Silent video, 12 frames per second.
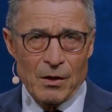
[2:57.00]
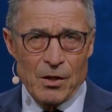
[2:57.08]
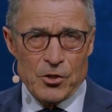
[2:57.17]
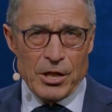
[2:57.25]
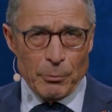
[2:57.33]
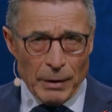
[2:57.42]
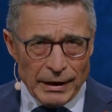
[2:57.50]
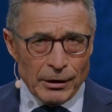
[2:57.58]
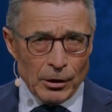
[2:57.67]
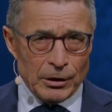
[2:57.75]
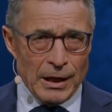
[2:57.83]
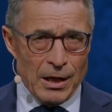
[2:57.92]
She
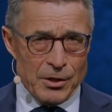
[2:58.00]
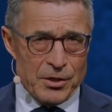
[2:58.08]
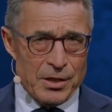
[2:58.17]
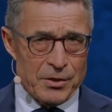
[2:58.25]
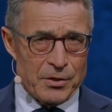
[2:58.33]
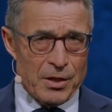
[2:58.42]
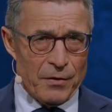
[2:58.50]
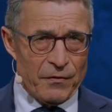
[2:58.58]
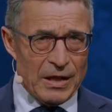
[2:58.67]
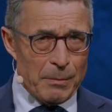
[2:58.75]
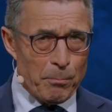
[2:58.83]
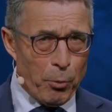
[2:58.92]
recognizes
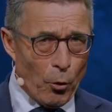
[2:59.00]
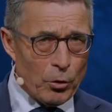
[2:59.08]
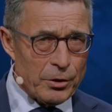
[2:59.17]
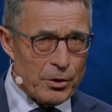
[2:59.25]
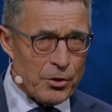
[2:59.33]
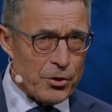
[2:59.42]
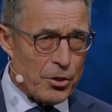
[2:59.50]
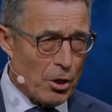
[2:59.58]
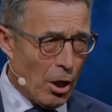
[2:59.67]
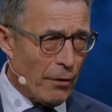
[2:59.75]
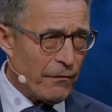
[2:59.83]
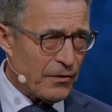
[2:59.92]
the importance
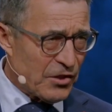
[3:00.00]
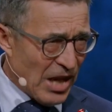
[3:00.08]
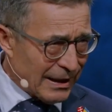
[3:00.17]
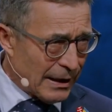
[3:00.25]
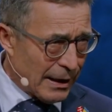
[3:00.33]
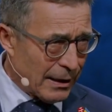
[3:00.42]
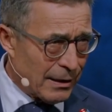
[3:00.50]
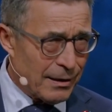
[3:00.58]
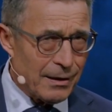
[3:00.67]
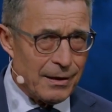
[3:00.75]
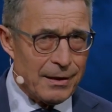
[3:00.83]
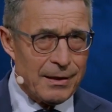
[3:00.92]
of tackling
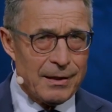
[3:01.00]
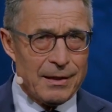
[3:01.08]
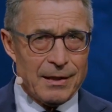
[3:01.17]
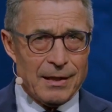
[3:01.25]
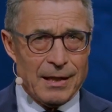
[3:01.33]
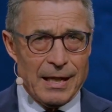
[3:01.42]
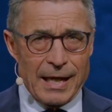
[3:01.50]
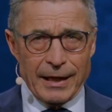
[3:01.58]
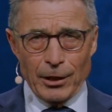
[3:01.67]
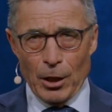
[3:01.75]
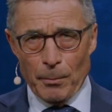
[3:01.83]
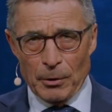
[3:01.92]

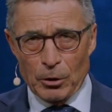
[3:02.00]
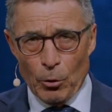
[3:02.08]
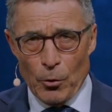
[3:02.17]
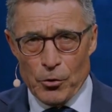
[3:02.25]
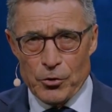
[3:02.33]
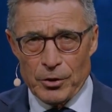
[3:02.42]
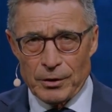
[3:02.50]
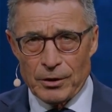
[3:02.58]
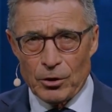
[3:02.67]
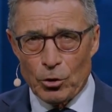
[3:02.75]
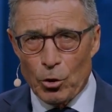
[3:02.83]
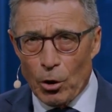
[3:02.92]
economic coercion,
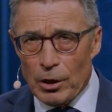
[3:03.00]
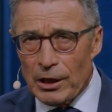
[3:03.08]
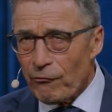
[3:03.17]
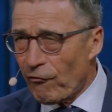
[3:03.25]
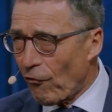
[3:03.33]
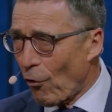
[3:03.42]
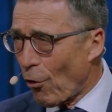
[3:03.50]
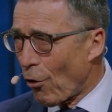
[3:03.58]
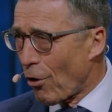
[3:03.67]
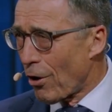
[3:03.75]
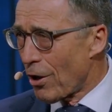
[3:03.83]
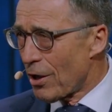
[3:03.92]
calling for